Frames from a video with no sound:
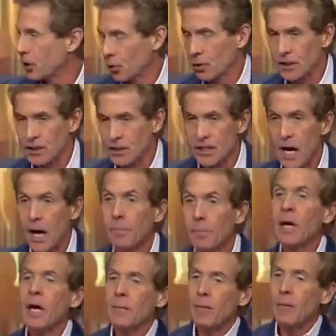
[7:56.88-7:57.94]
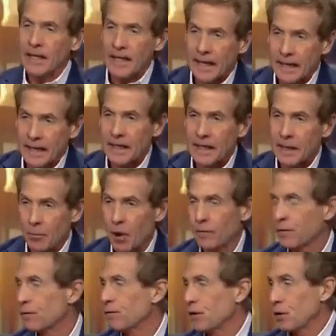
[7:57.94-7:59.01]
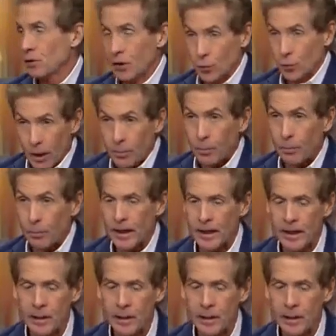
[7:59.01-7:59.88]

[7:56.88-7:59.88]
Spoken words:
an early stop by yanking him off the field and reprimanding